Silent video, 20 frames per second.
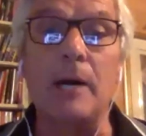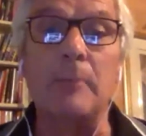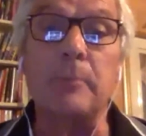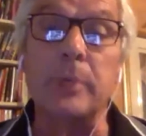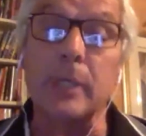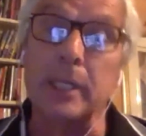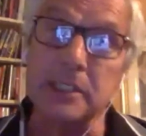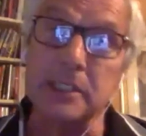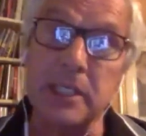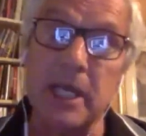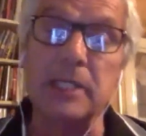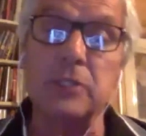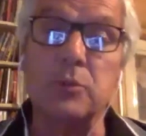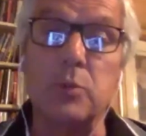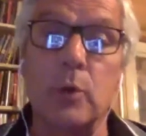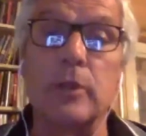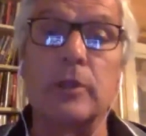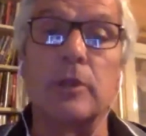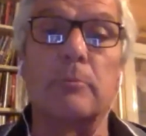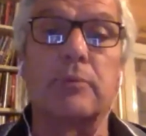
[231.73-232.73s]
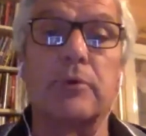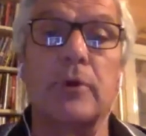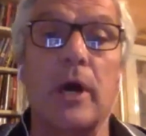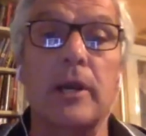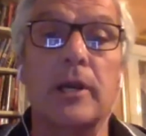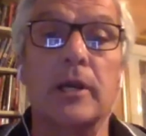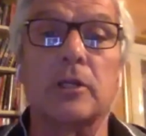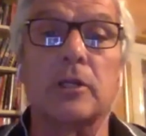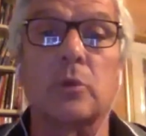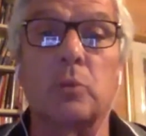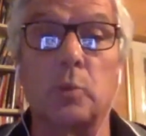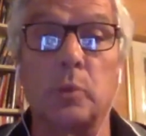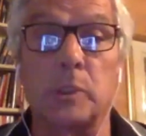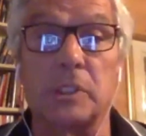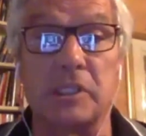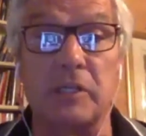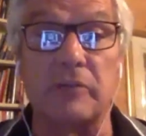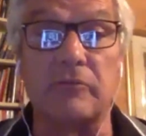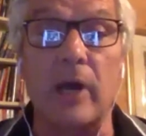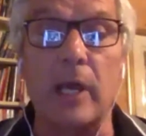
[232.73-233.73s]
because that's where the product was
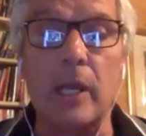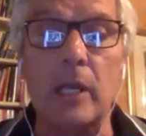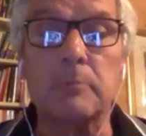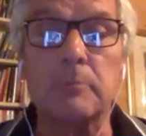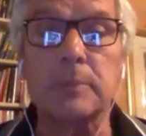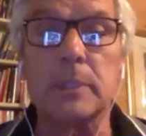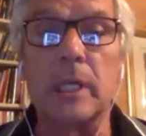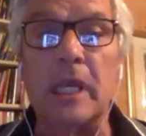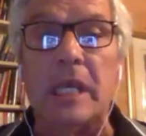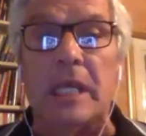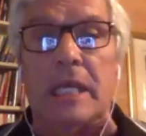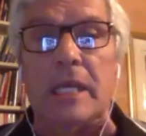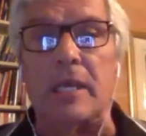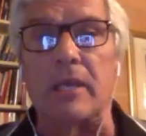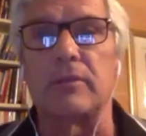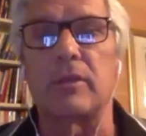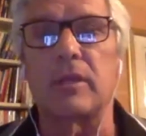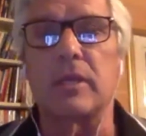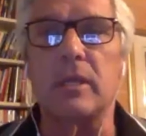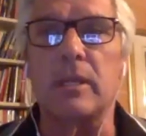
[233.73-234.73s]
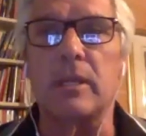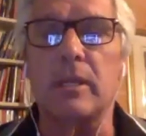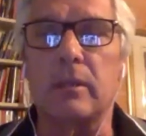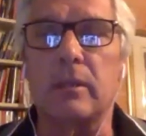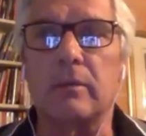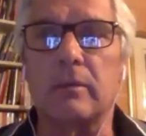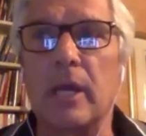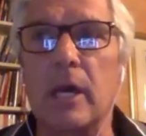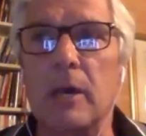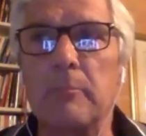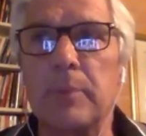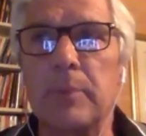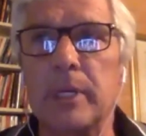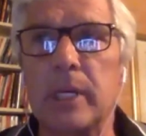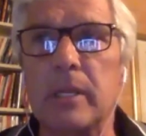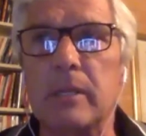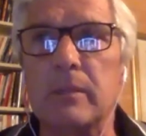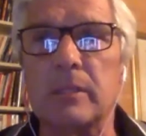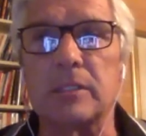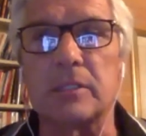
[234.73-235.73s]
developed. The
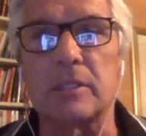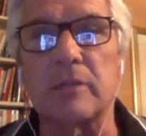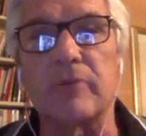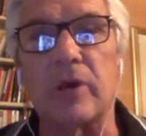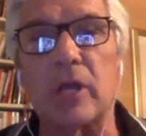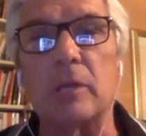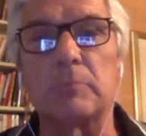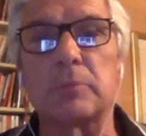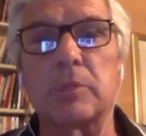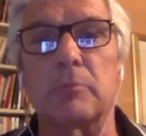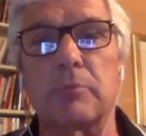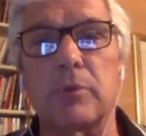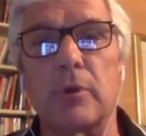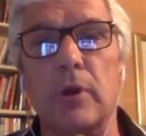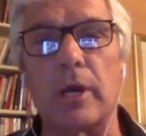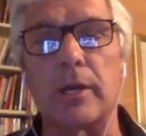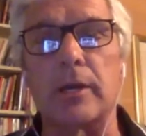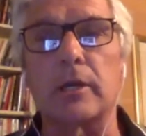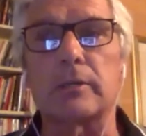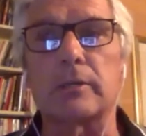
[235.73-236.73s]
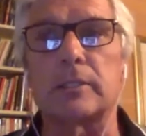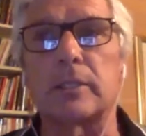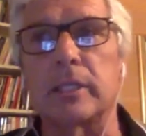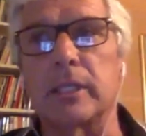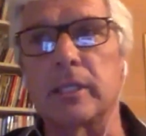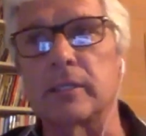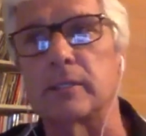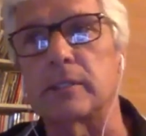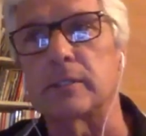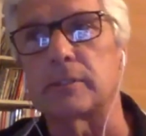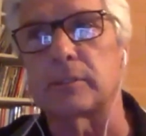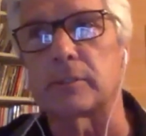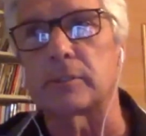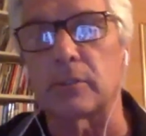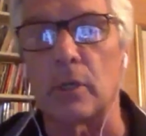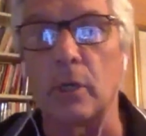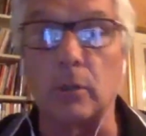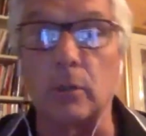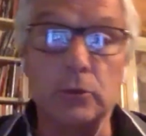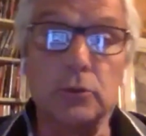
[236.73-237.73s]
company that developed the product is
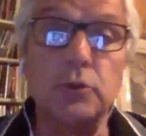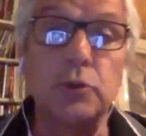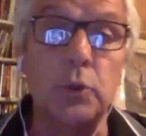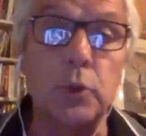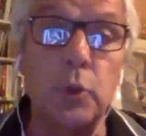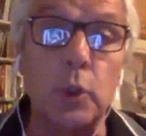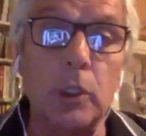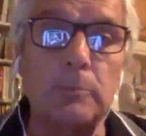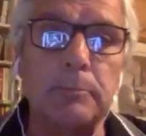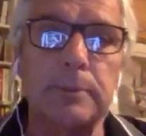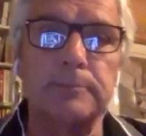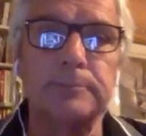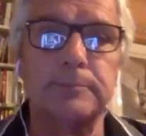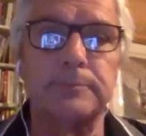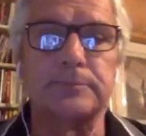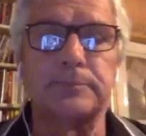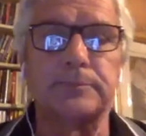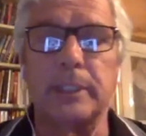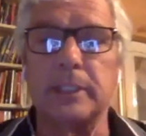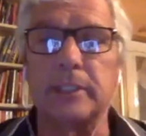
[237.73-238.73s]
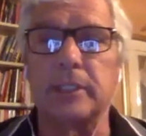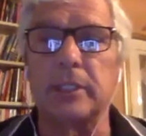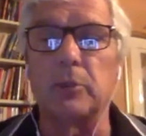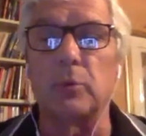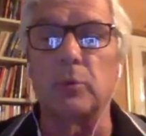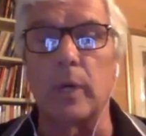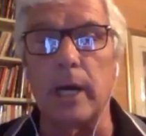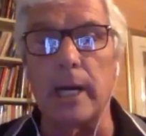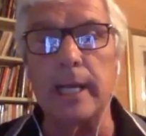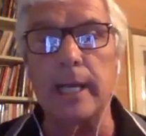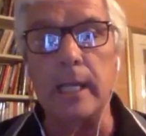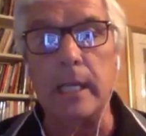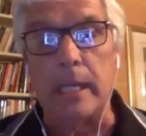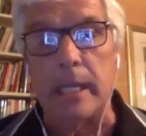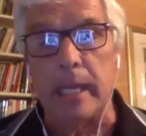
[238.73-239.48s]
called Tulip, PTY.